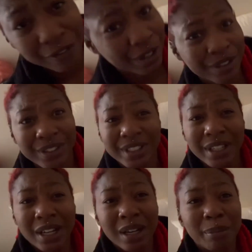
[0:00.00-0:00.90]
first,
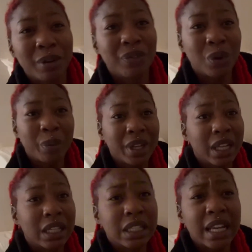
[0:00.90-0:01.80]
before we get
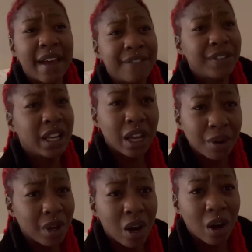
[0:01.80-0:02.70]
into that video,
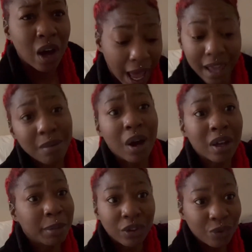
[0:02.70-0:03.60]
y'all, I ain't
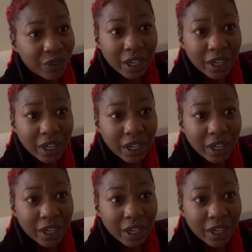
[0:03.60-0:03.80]
welcoming you for